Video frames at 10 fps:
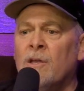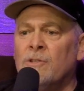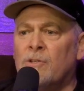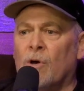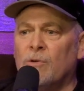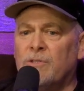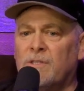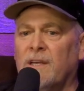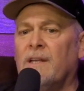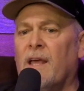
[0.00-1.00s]
So
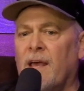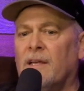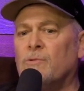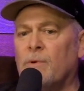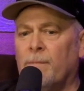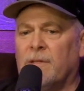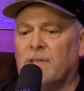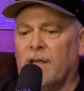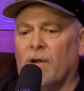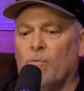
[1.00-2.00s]
sin has it's
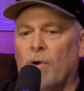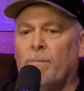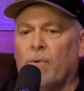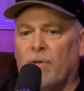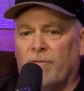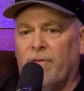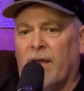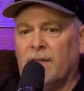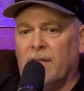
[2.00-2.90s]
like a ripple effect.